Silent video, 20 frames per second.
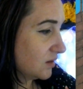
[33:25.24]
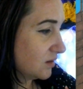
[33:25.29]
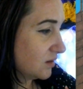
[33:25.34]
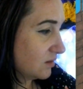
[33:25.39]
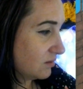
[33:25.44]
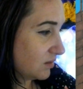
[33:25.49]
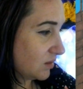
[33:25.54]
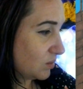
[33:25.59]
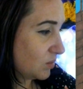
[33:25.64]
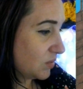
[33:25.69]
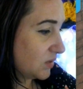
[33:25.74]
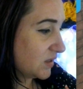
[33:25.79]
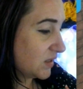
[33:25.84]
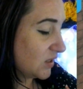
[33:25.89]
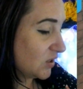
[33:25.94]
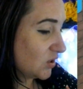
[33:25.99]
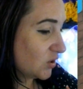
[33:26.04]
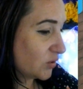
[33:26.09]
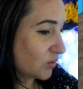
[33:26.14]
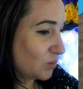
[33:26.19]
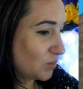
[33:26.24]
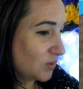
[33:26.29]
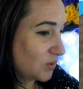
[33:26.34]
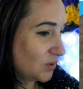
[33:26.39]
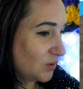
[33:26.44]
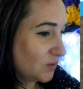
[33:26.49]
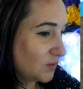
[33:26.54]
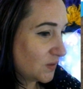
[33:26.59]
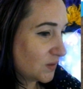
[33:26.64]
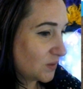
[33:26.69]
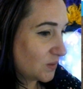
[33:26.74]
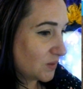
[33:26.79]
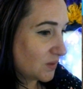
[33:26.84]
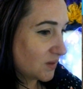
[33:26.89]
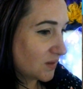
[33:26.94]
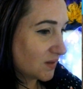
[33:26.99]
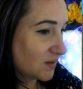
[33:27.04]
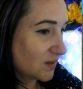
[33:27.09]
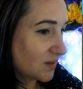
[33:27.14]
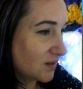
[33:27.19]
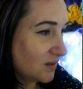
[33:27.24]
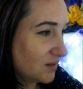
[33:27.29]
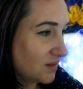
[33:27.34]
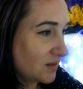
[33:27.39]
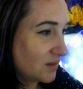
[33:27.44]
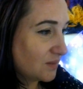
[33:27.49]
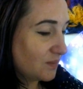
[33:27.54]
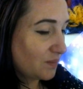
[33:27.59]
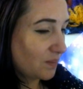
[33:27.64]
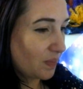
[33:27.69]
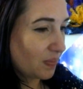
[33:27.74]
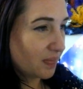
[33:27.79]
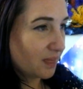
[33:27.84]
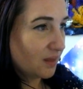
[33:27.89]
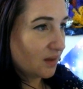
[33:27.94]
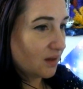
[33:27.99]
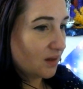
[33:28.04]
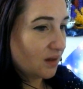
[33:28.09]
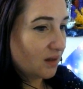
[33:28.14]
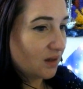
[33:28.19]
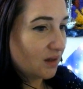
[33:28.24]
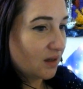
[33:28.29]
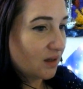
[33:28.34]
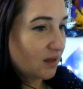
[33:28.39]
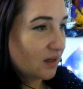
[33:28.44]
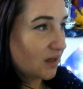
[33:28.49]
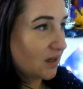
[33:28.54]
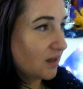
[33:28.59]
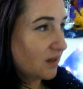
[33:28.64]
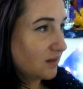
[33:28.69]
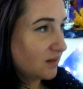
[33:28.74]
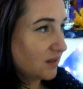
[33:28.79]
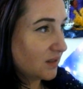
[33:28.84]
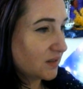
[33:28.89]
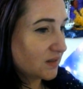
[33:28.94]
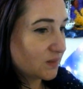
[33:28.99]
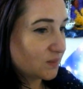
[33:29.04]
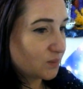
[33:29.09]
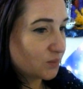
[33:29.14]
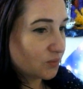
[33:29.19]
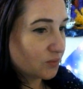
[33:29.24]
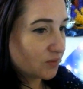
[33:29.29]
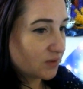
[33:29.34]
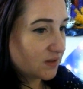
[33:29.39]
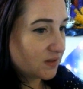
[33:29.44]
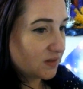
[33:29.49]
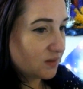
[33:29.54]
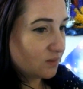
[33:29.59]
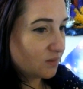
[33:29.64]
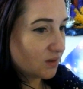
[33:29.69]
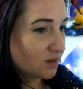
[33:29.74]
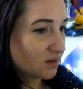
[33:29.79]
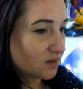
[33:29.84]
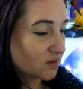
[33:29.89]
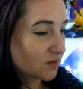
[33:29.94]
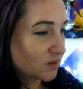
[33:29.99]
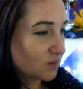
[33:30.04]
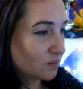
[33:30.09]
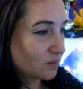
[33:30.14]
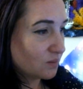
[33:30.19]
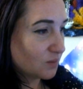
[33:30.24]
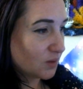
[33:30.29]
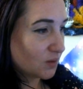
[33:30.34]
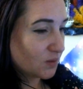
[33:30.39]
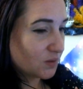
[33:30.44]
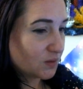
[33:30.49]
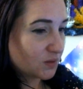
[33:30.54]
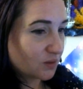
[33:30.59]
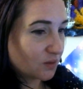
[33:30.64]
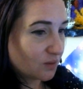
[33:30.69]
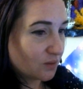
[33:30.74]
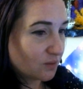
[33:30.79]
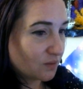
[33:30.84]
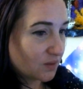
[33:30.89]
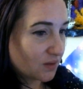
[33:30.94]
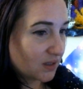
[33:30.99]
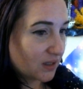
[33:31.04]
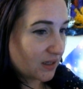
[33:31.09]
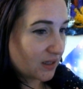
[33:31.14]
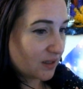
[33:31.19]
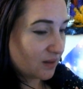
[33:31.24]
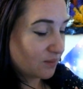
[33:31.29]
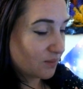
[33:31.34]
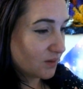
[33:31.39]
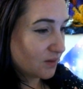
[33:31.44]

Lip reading: Reputation boost, which is good. And that's pretty much most of the game.